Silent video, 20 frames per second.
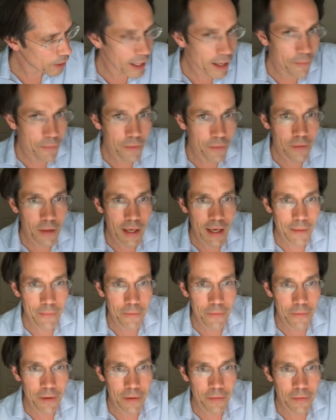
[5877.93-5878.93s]
eleven
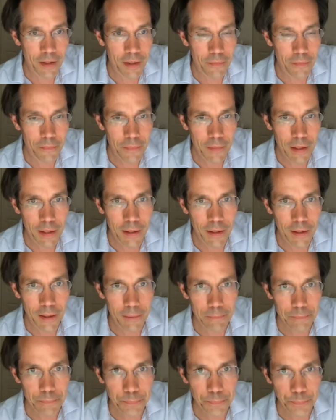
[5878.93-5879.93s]
eleven fifty,
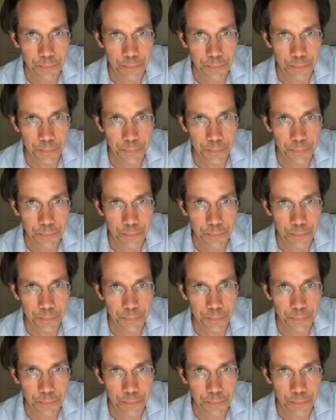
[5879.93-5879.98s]
Eli.